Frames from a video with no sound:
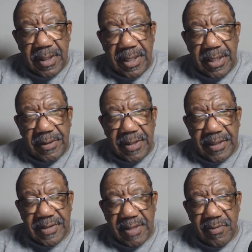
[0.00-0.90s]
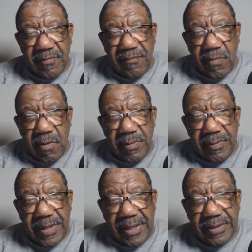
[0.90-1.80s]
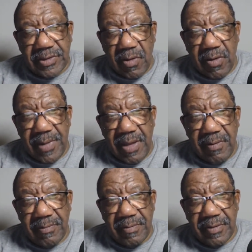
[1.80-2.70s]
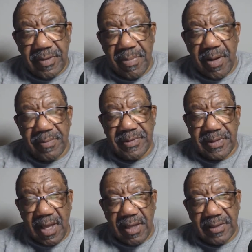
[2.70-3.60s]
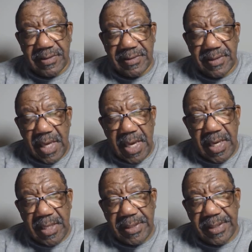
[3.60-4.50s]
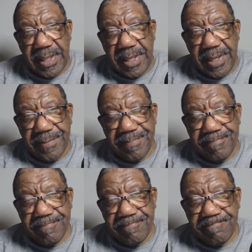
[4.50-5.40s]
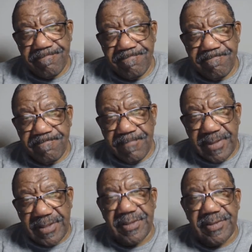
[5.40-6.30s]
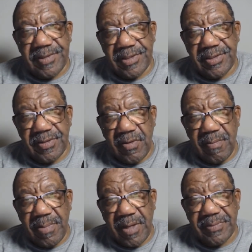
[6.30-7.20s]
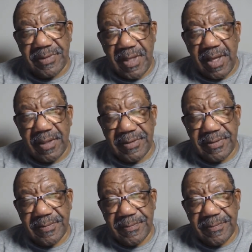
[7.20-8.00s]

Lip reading: And as I move forward, we've got to talk about the bump stocks and the decision on bump stocks.